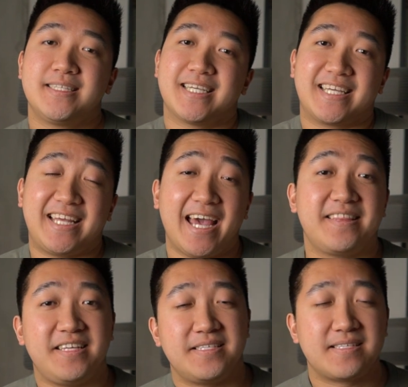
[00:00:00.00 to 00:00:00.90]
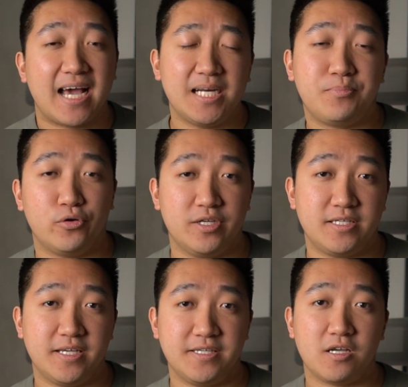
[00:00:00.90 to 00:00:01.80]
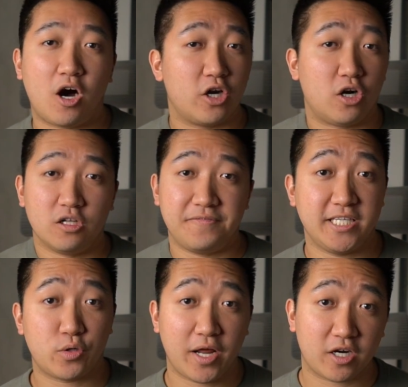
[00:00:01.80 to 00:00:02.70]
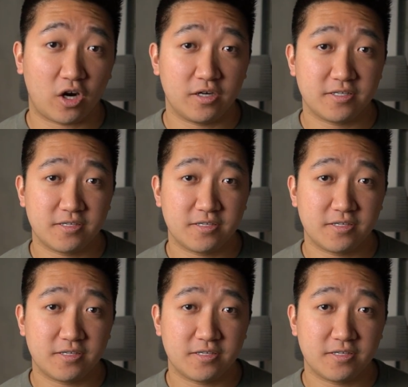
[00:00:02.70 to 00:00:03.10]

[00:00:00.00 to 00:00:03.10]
to get these sign-up bonuses on all of these credit cards.